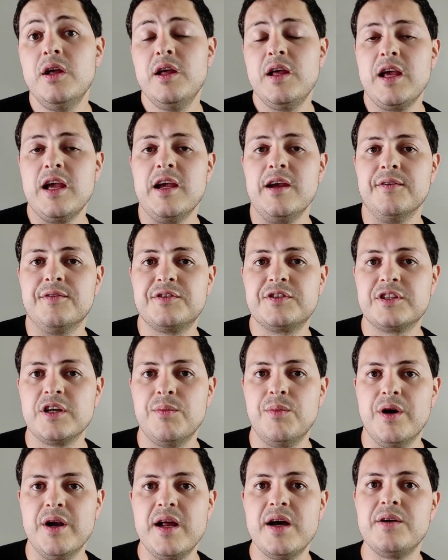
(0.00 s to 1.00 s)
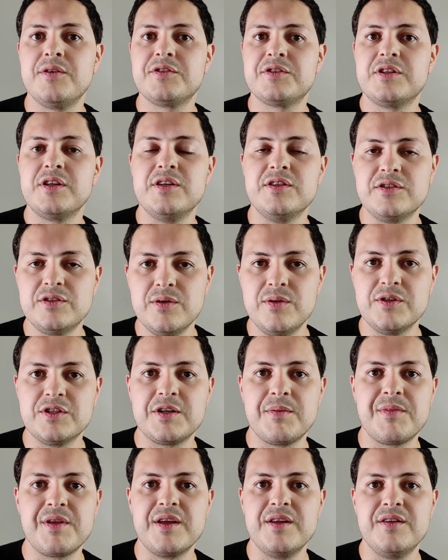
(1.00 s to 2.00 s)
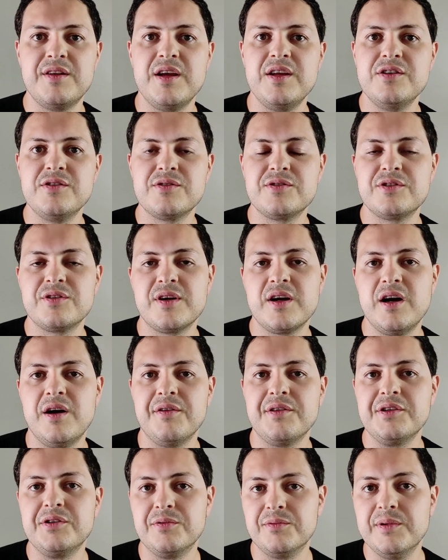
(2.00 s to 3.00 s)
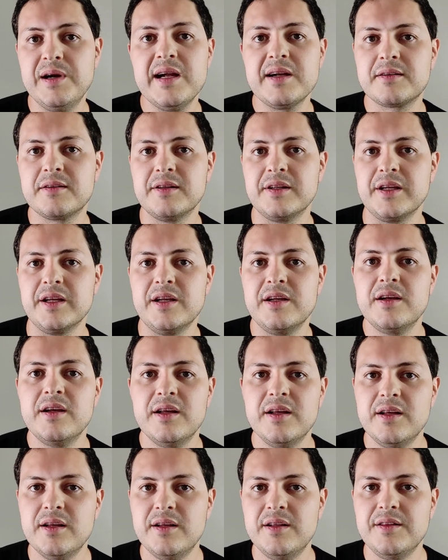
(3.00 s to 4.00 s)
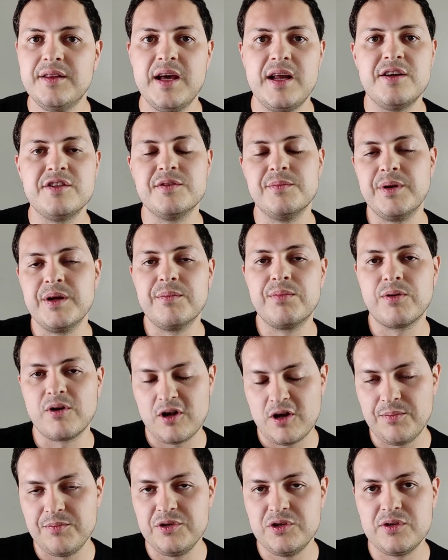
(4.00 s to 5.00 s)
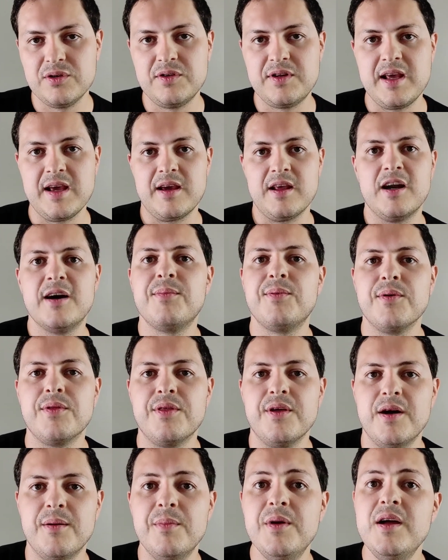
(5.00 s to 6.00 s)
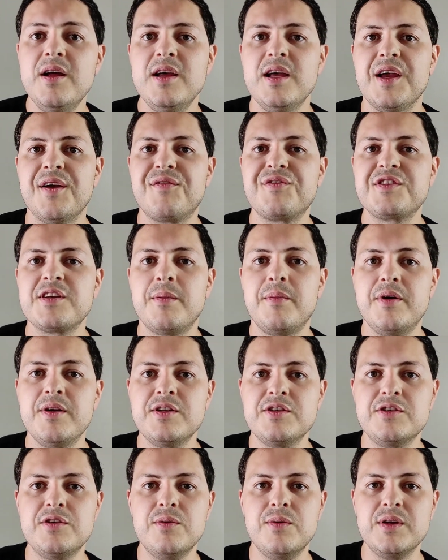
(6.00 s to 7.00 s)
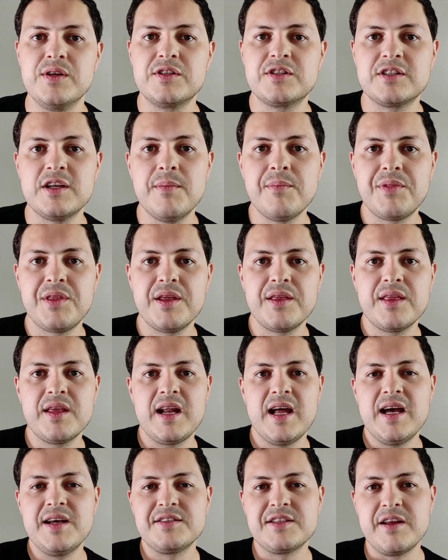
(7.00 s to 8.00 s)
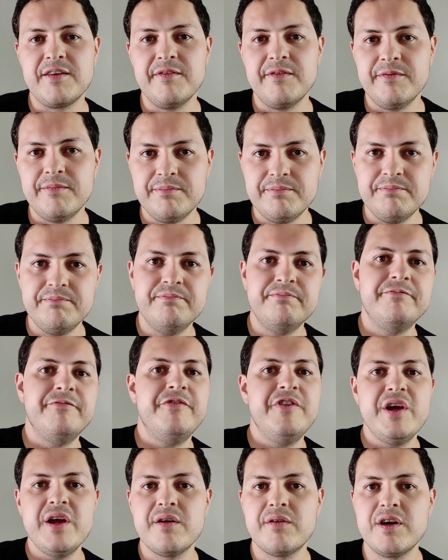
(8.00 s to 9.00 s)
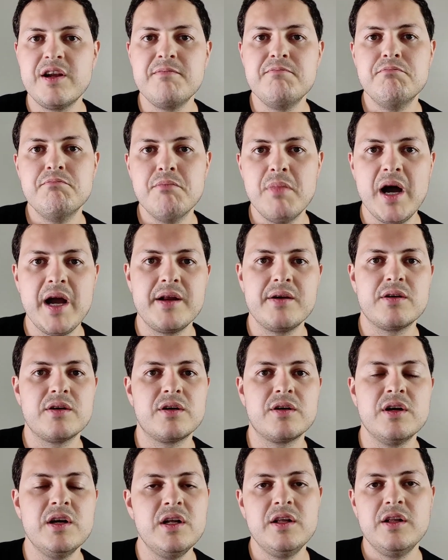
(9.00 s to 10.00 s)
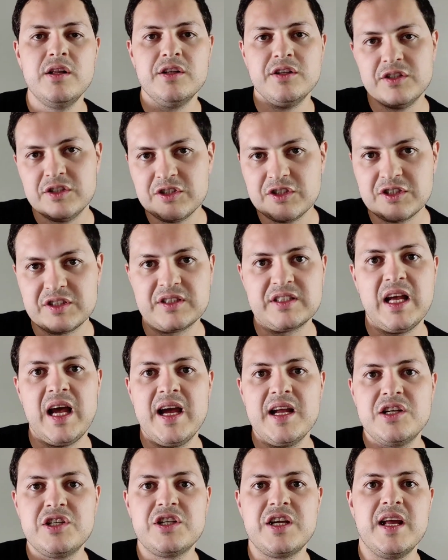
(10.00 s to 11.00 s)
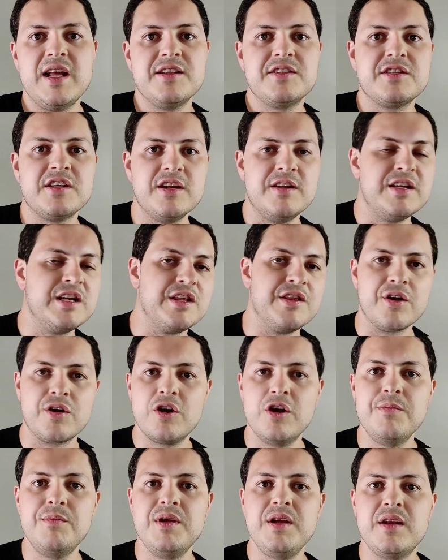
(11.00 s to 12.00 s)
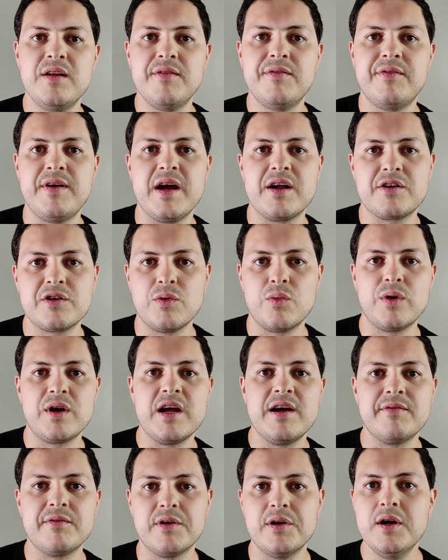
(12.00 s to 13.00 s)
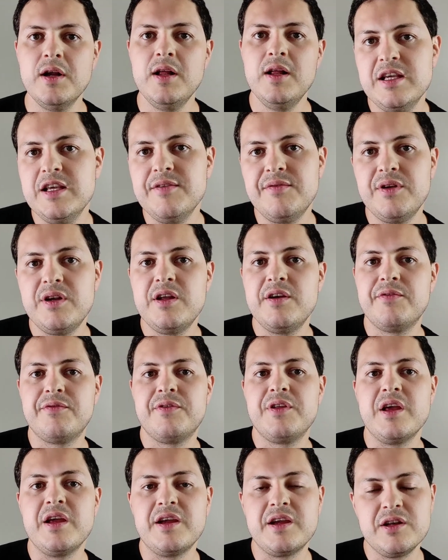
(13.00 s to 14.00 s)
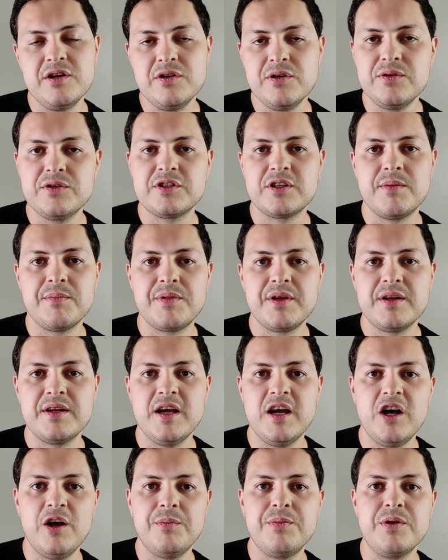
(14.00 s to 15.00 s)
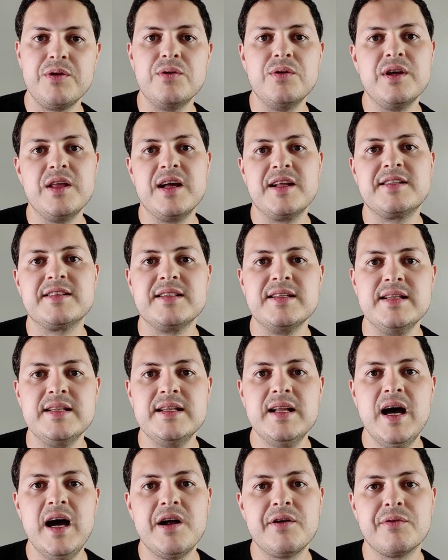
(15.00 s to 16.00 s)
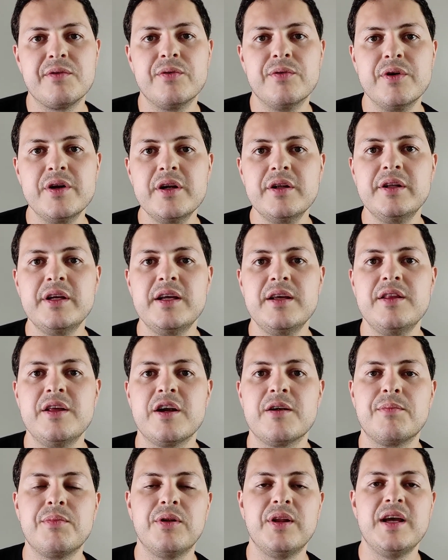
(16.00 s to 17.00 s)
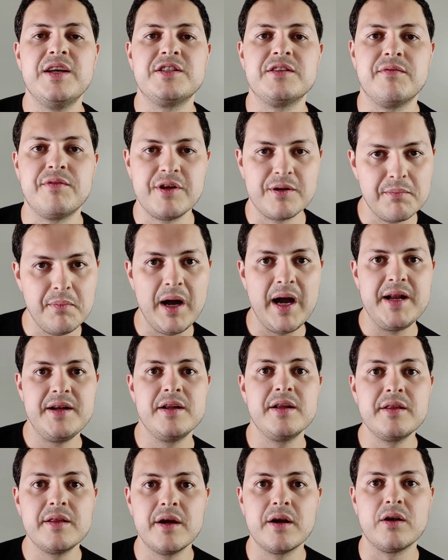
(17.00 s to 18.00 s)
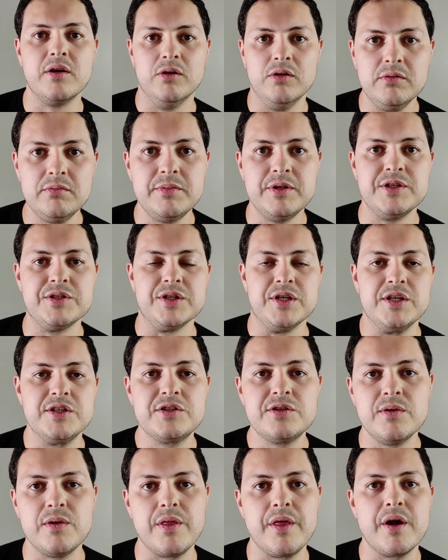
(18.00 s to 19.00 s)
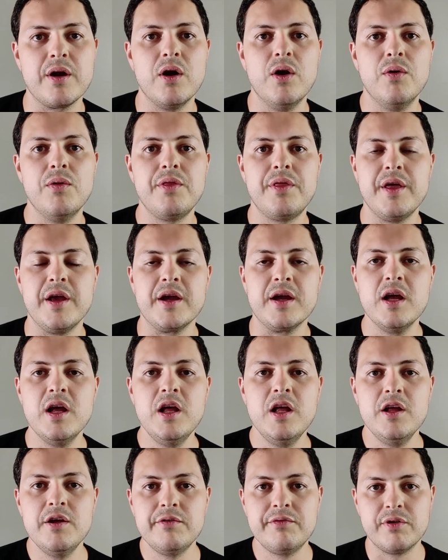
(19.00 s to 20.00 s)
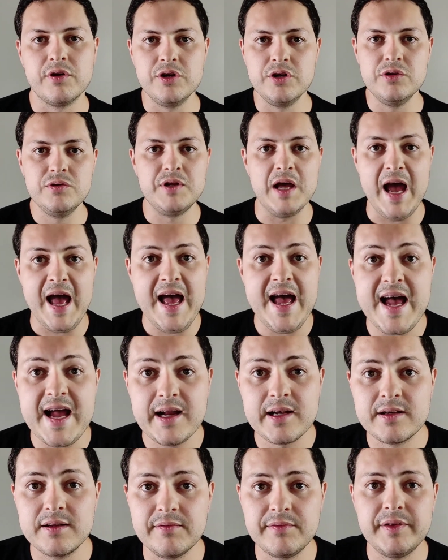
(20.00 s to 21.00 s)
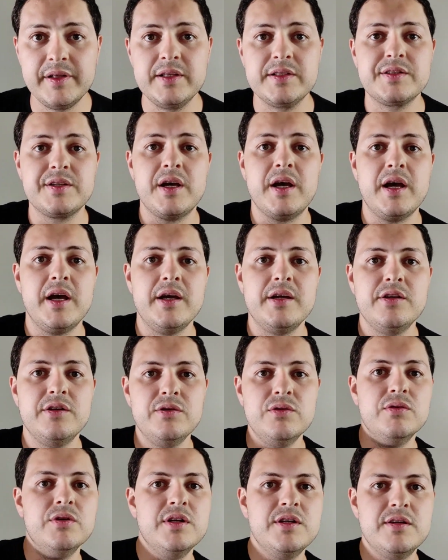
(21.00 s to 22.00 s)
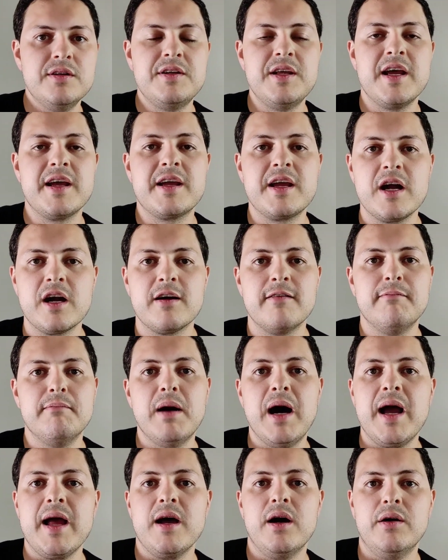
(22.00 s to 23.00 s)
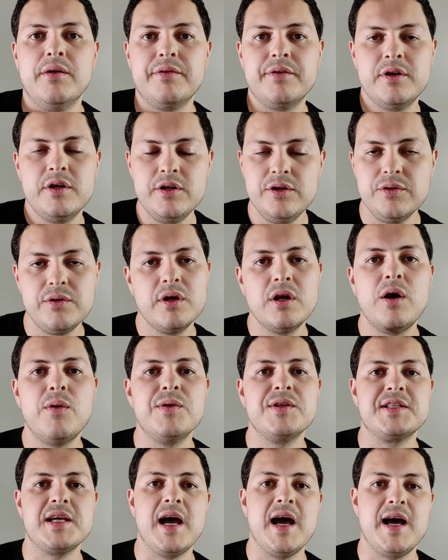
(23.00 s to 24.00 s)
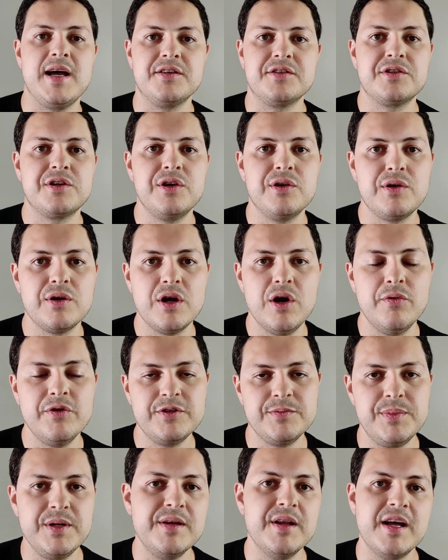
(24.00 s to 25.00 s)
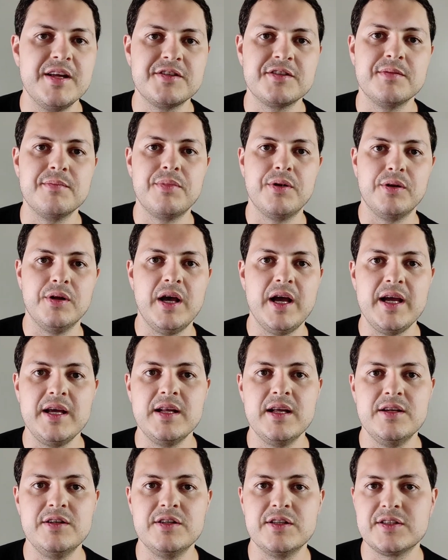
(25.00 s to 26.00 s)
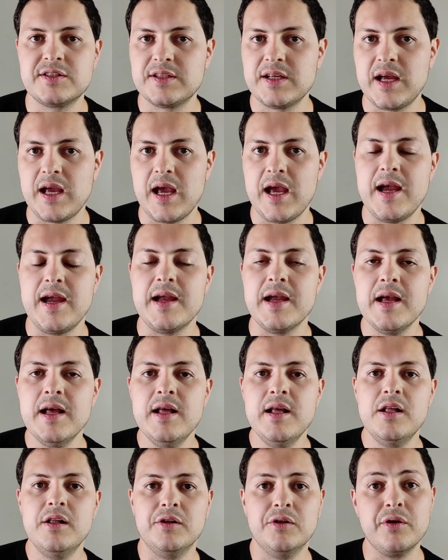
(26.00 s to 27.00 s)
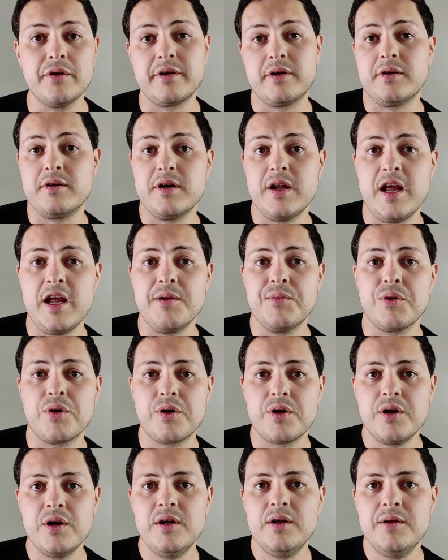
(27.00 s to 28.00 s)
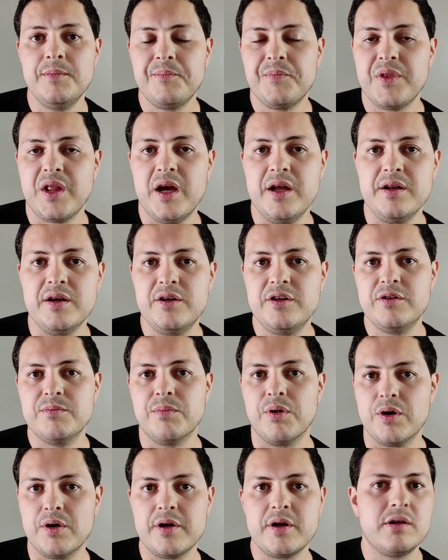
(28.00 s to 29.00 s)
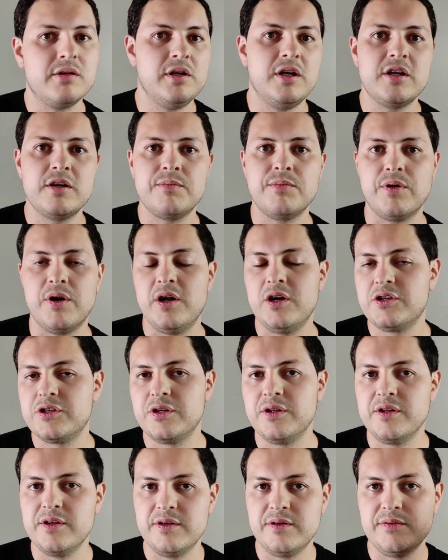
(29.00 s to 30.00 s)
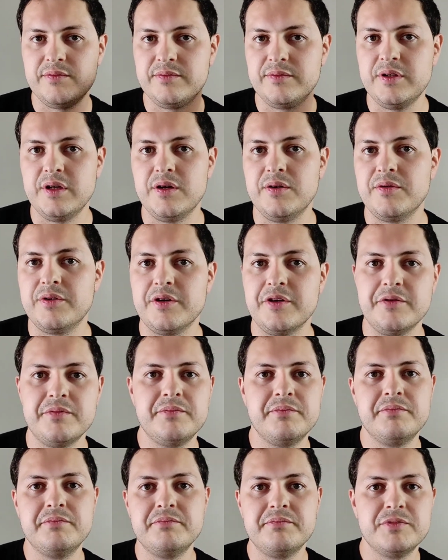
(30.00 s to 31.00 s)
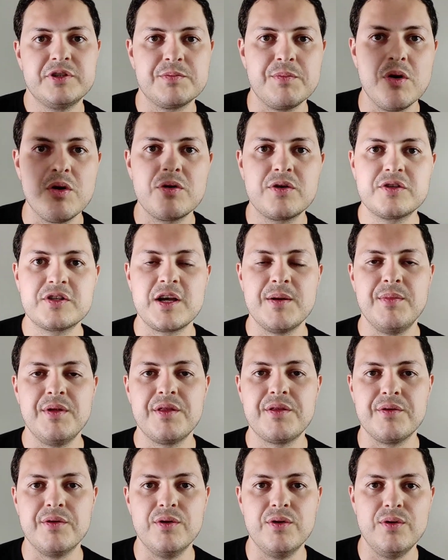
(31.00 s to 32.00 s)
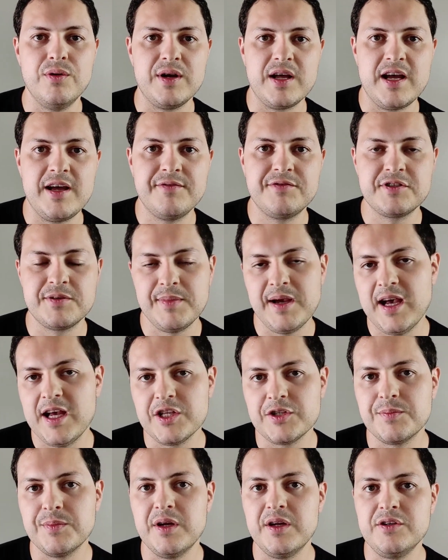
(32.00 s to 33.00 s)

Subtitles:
If someone else is doing something that endangers your health directly, that is a big problem. You should take it up with them. If someone is doing something that has a very minor side chance that either could be an effect or whatever, even if they can do something to help you, it's not really their place. If they're minding their own business, doing their own thing, for you to actively say, you need to take care of my health. You can always ask. You can always be nice and polite and just say, hey, look, neighbor, I know you're burning a lot of brush and the smoke's coming through and I have some asthma.